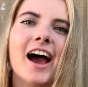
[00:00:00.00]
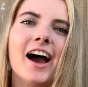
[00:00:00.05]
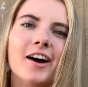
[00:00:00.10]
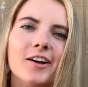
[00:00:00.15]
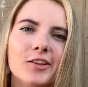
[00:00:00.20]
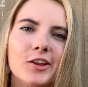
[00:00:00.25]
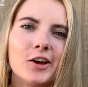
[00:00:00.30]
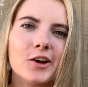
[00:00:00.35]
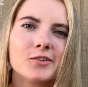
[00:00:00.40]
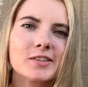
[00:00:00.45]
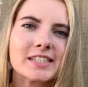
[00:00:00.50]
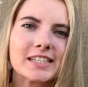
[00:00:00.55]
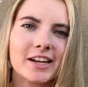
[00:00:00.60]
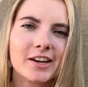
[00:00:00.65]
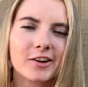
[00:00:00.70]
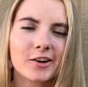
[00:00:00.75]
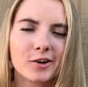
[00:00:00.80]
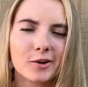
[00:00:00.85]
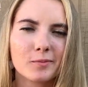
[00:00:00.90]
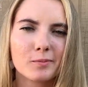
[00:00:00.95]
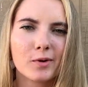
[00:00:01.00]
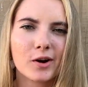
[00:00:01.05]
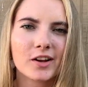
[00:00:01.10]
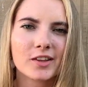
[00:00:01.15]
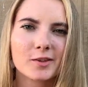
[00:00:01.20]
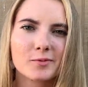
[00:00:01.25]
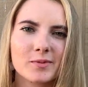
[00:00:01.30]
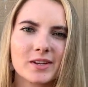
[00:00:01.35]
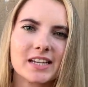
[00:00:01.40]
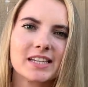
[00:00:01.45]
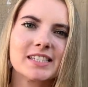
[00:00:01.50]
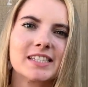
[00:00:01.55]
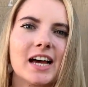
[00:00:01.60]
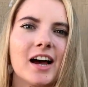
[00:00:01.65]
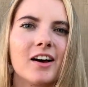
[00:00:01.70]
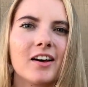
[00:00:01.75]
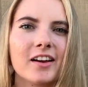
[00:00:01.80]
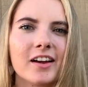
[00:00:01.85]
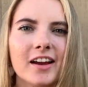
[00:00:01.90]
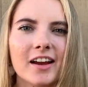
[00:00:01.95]
Hello, Senator Martha
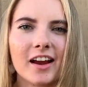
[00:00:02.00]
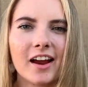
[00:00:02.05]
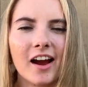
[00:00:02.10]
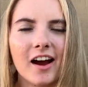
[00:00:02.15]
McSally.